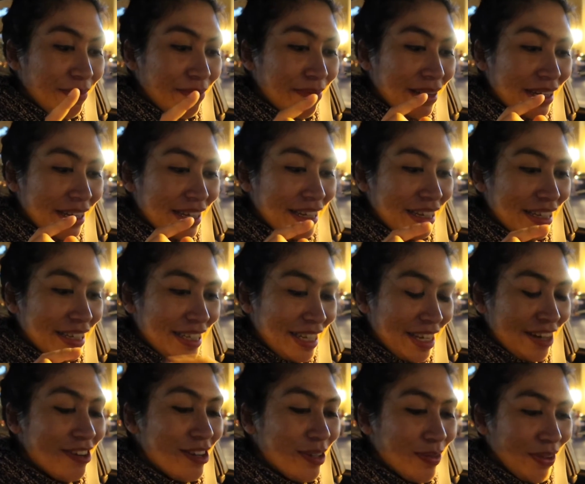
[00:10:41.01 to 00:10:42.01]
my
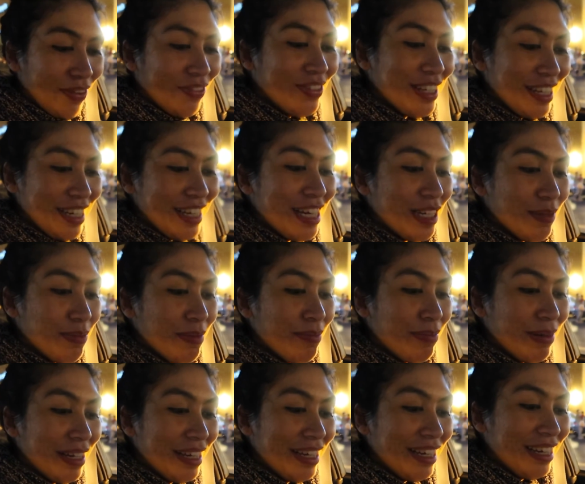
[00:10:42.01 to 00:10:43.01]
Taylor Swift CD has been
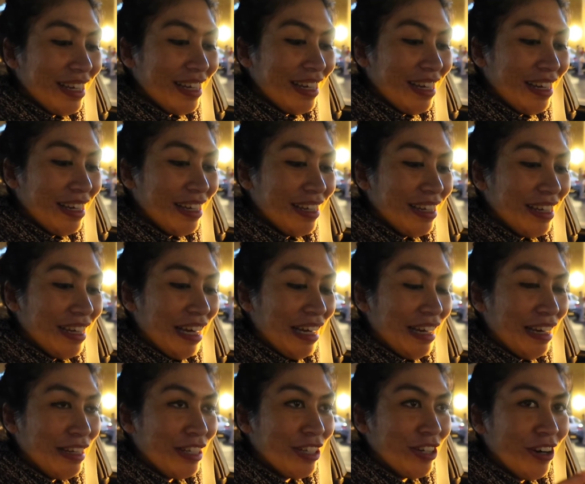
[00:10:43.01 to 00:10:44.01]
playing,
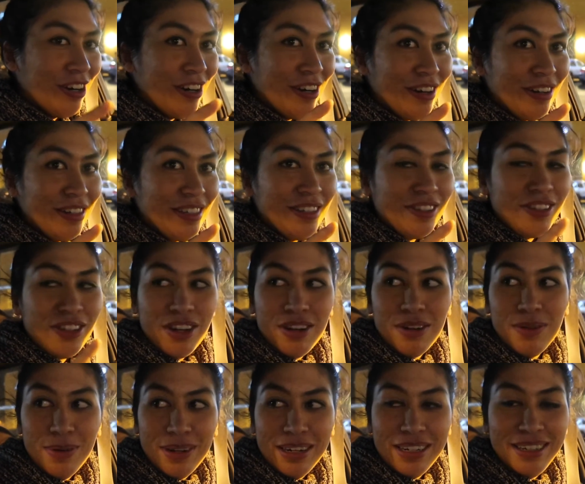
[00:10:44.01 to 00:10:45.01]
and it started on
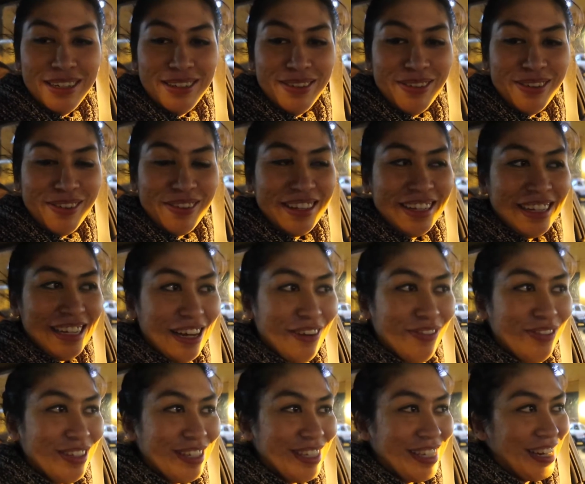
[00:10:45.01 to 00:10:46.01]
song 1 when we
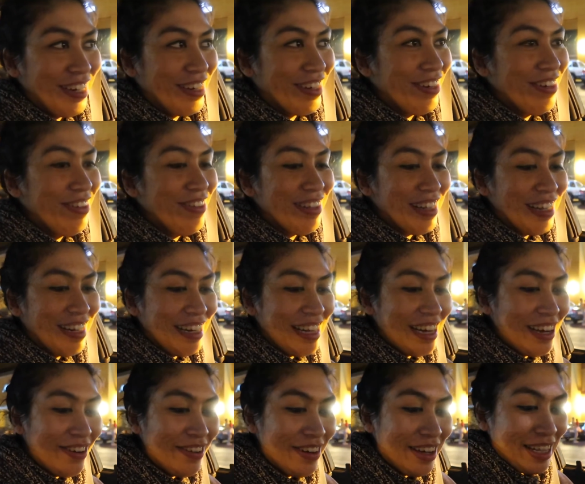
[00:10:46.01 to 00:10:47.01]
left Santa Cruz, and
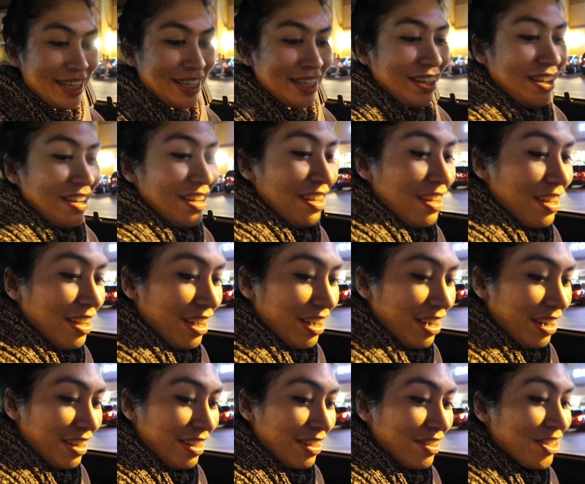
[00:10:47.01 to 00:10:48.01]
now it's
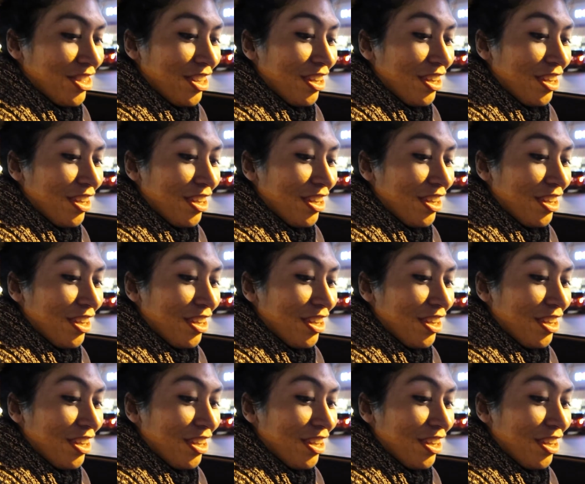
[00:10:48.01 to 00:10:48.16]
on